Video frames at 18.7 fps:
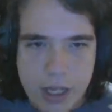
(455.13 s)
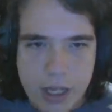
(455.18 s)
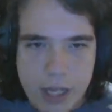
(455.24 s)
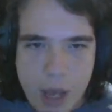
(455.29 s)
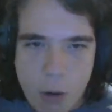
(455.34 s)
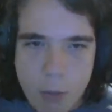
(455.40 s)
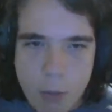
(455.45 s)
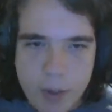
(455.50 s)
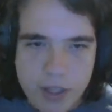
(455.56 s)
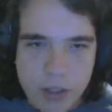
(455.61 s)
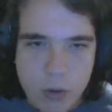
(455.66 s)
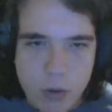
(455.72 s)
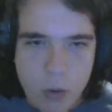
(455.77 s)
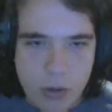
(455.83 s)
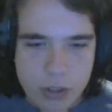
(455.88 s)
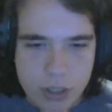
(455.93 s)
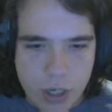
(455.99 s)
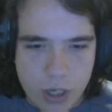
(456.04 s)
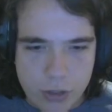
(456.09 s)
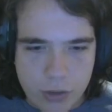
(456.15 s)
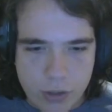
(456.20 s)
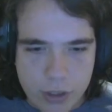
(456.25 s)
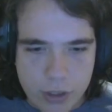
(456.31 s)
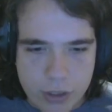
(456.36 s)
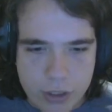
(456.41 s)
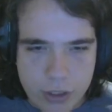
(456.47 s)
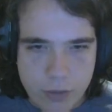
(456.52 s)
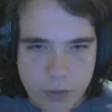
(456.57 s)
Yeah, we'll make the corners
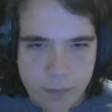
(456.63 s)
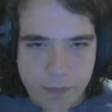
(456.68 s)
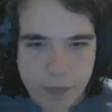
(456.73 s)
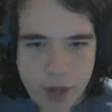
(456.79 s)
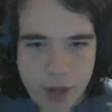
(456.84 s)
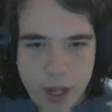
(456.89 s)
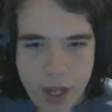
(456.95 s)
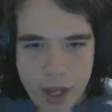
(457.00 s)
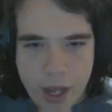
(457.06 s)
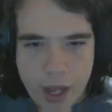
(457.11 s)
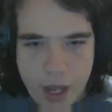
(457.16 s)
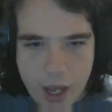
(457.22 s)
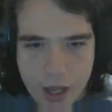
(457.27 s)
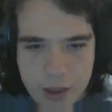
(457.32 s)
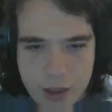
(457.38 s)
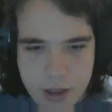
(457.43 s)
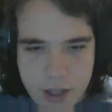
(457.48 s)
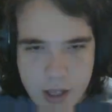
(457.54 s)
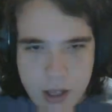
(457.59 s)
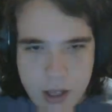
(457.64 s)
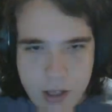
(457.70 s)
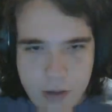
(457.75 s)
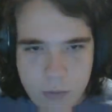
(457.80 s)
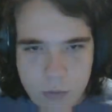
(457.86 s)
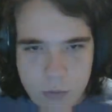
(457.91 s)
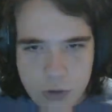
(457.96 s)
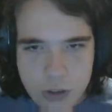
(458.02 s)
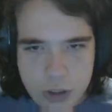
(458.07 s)
concrete too. And
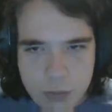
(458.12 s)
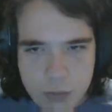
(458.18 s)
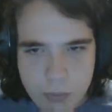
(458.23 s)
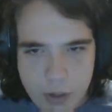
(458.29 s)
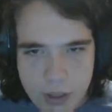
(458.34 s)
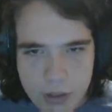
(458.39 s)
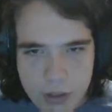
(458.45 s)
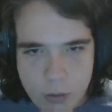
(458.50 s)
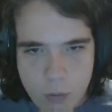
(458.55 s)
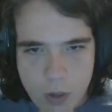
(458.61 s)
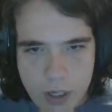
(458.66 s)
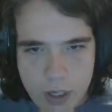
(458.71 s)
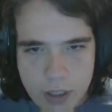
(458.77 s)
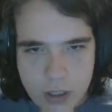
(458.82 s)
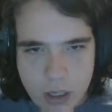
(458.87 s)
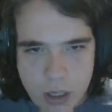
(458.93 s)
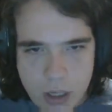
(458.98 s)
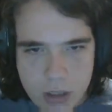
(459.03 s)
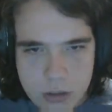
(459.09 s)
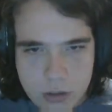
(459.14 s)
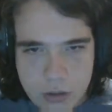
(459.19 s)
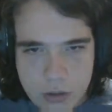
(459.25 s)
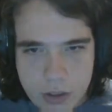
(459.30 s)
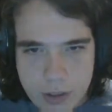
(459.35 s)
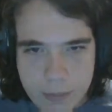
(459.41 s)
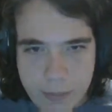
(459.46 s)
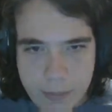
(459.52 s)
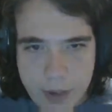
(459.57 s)
then we'll just bring the white
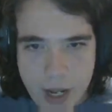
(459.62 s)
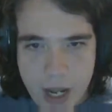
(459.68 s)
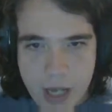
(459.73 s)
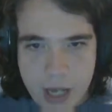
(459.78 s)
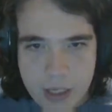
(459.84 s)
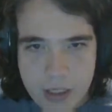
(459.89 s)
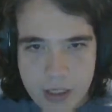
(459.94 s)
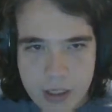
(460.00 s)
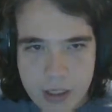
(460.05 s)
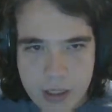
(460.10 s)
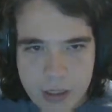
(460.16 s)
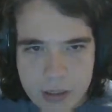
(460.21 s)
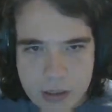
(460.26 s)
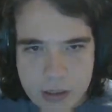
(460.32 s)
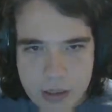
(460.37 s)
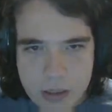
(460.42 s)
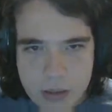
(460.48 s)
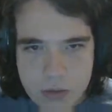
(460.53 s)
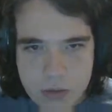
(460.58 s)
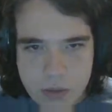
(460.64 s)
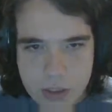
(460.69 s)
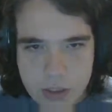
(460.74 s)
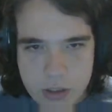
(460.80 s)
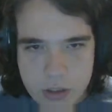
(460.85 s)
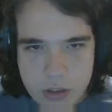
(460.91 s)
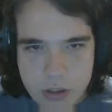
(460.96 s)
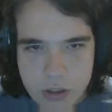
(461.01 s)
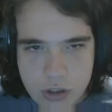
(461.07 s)
concrete back. Is this
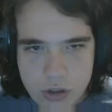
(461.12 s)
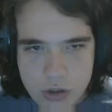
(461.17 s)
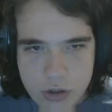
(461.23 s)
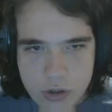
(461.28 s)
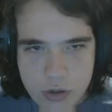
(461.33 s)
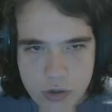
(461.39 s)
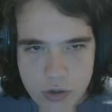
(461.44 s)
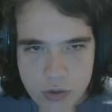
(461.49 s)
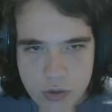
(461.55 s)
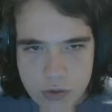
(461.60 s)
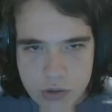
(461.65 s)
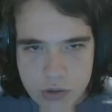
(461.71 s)
redstone?